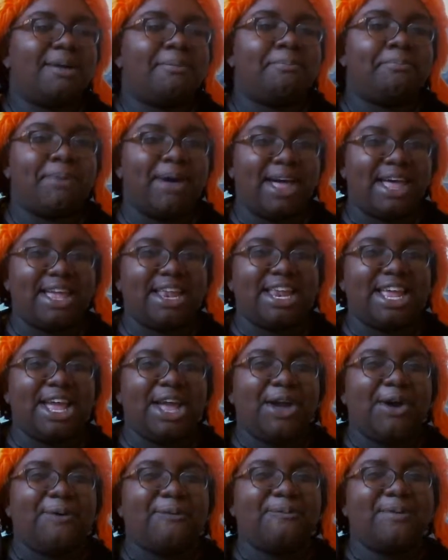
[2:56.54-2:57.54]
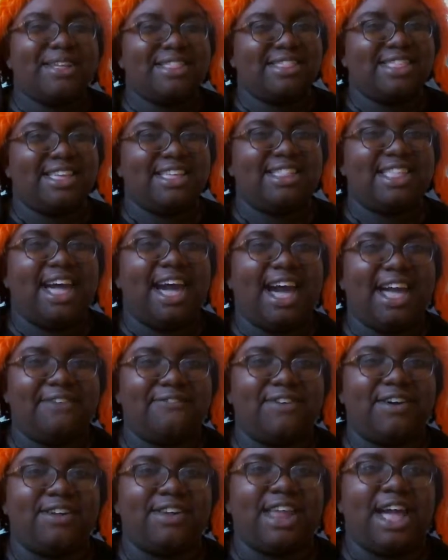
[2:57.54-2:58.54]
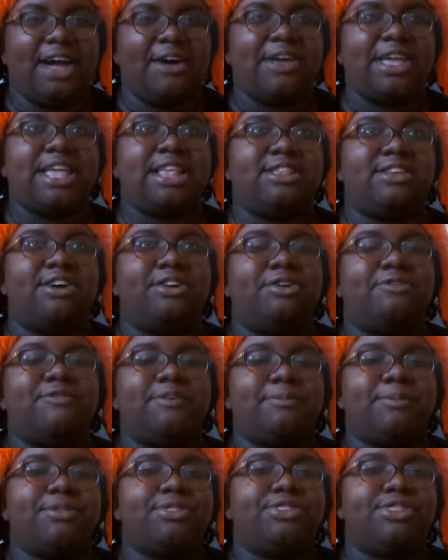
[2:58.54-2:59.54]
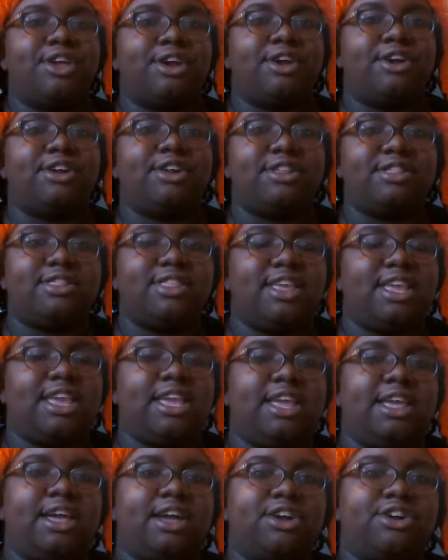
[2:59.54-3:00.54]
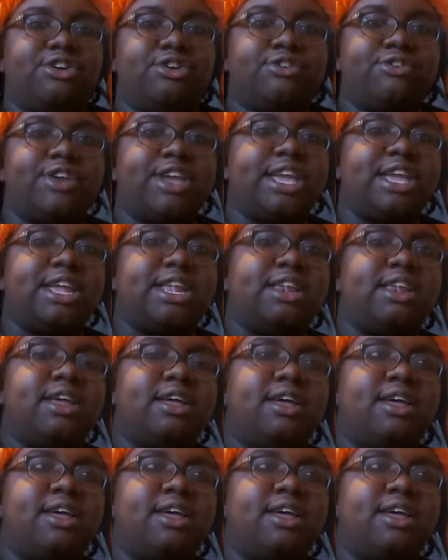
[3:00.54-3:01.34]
But one thing that I found out is on November 3rd, the Korean